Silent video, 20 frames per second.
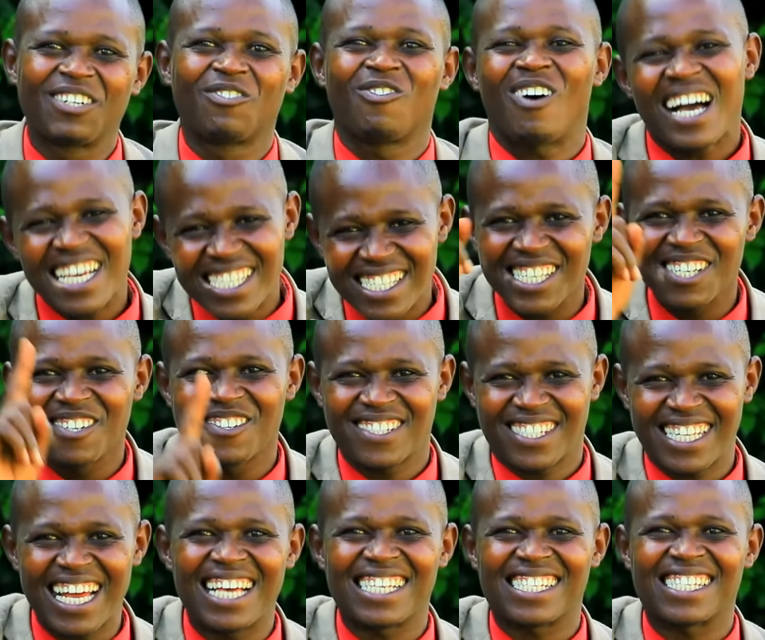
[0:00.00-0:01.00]
Ati wasenga
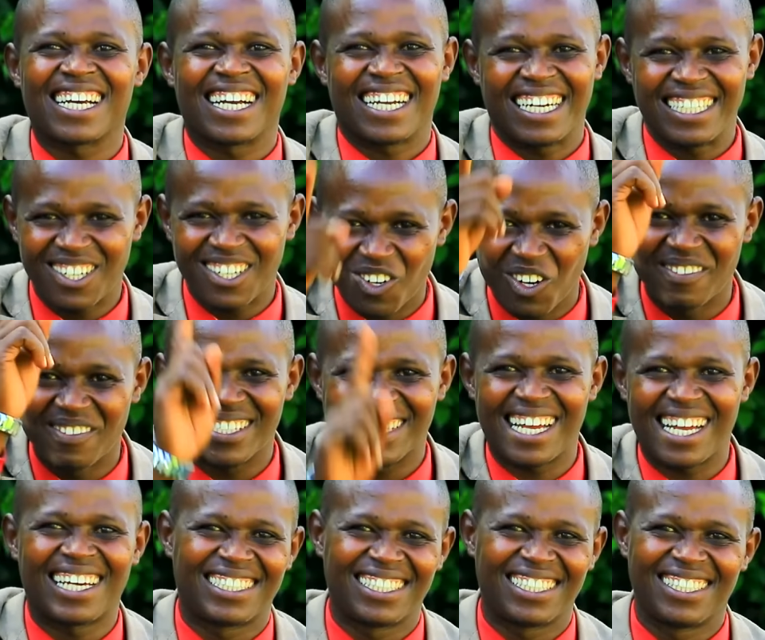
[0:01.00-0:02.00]
utasenga niko
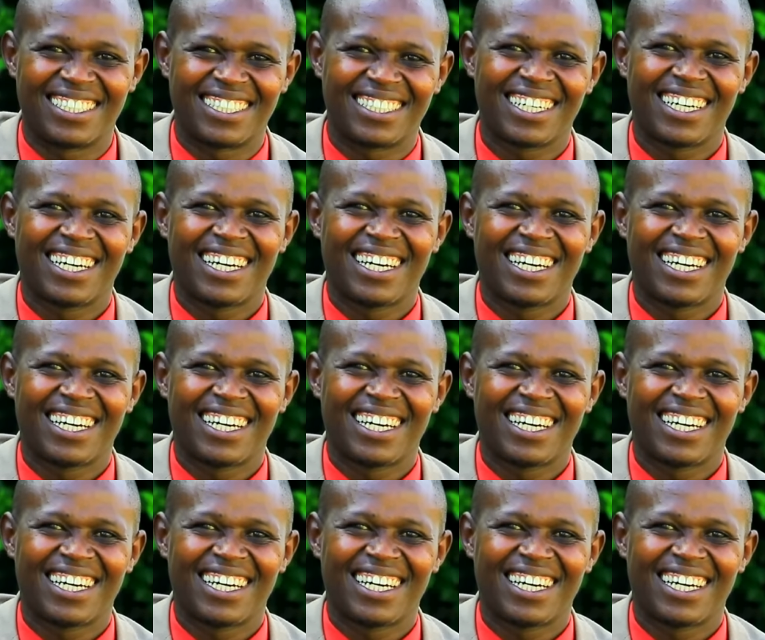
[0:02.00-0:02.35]
bizagenda.